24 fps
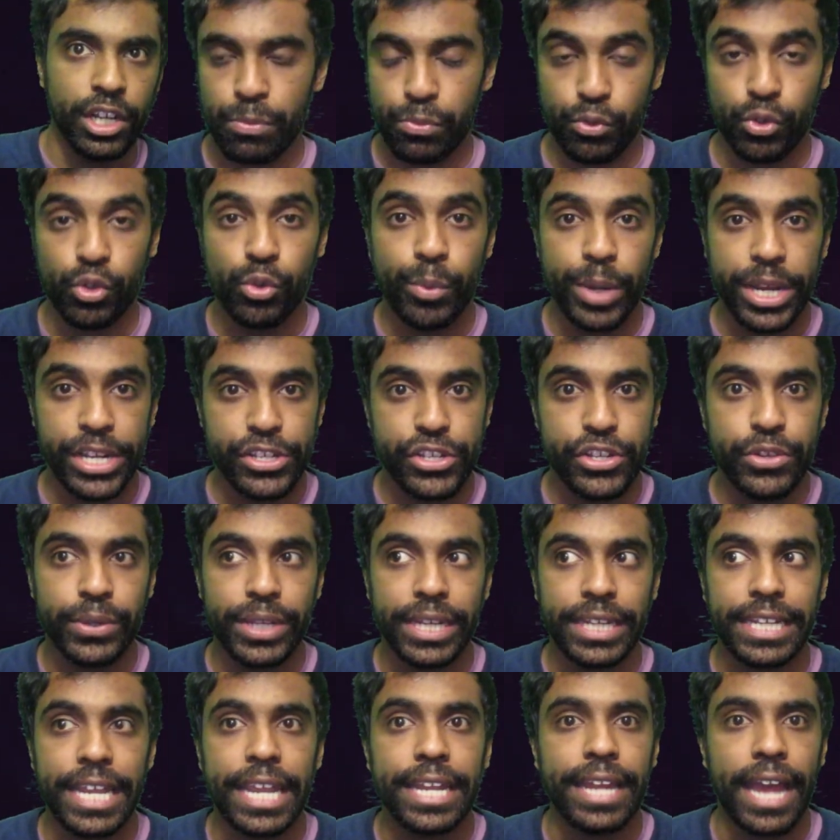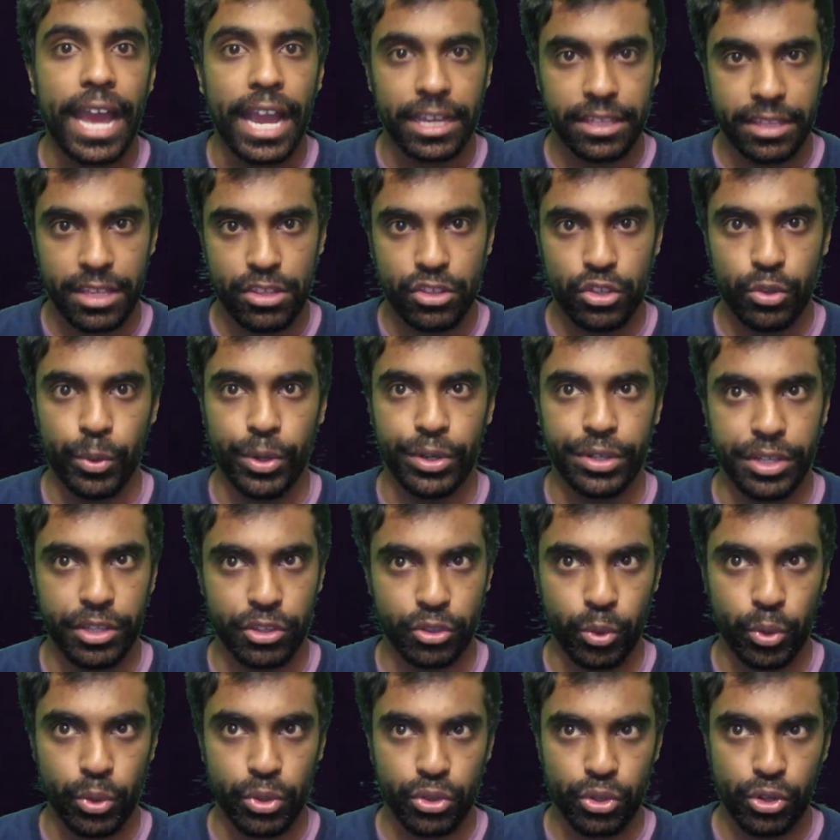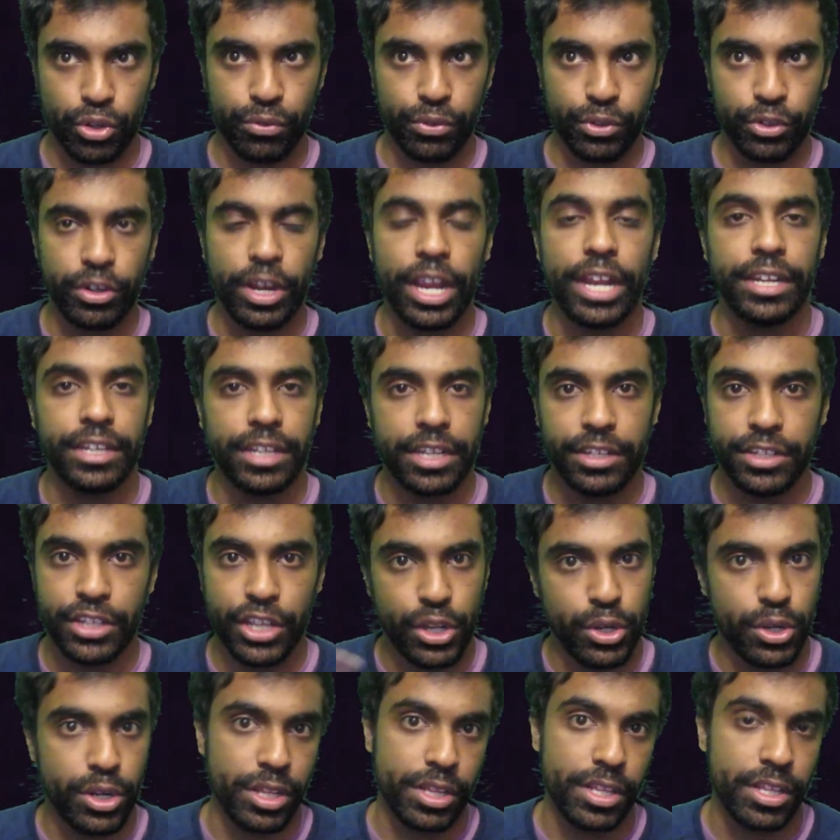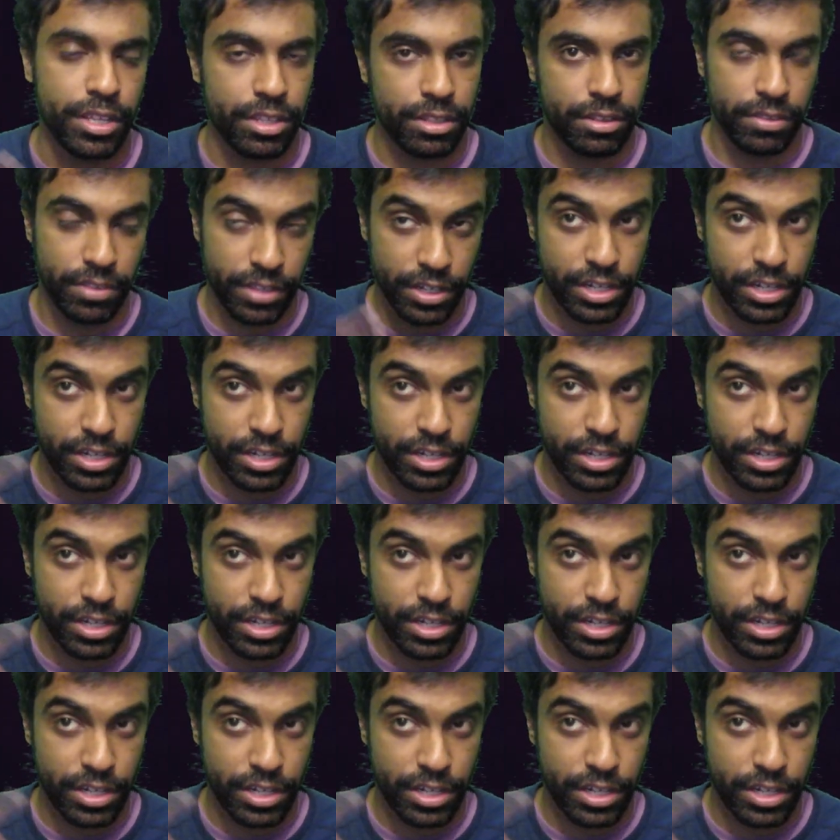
through which you can gain access to our Discord server and continue the